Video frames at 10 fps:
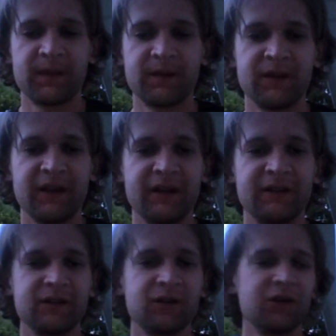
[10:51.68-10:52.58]
Yeah,
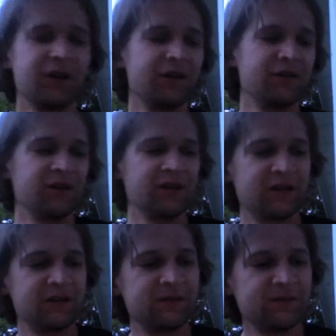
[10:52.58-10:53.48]
kind of a...
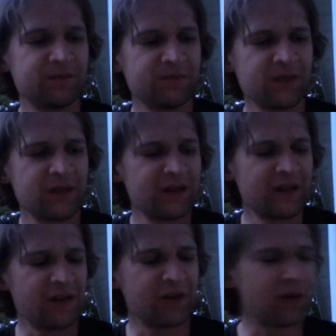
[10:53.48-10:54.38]

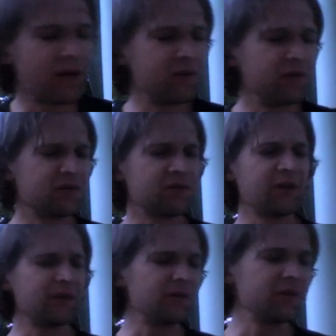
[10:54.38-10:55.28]
I don't know how you describe
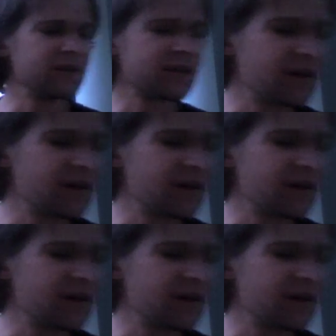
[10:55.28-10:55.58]
that, really. It's kind